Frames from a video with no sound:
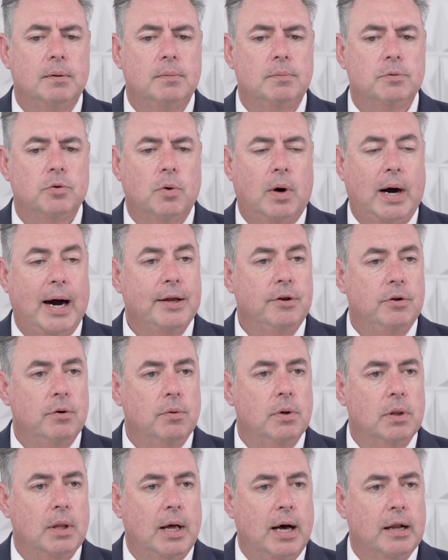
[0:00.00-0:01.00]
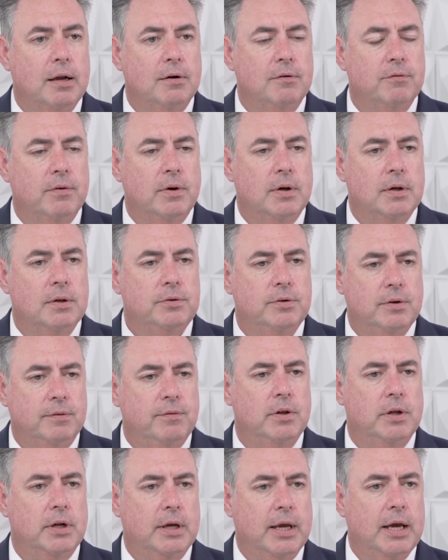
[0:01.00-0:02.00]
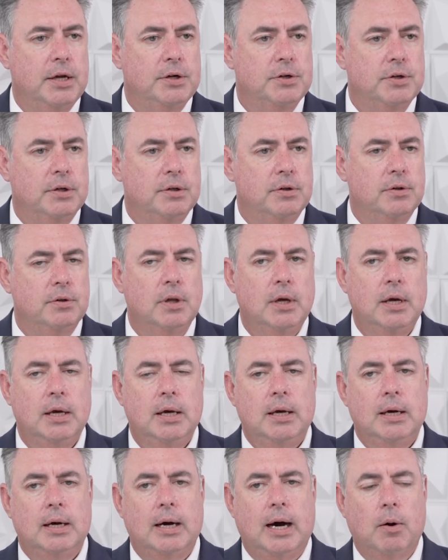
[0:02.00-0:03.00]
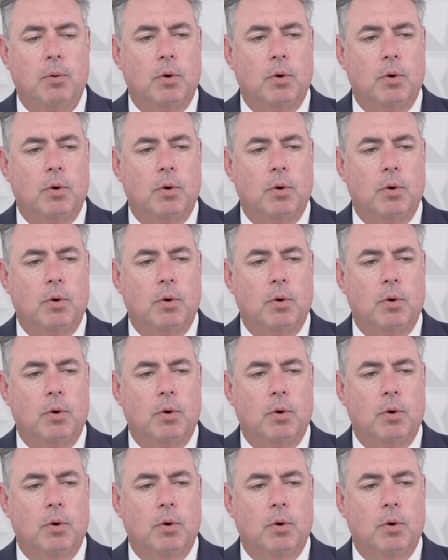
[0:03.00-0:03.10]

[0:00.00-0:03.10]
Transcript: so I do a lot of civil litigation. I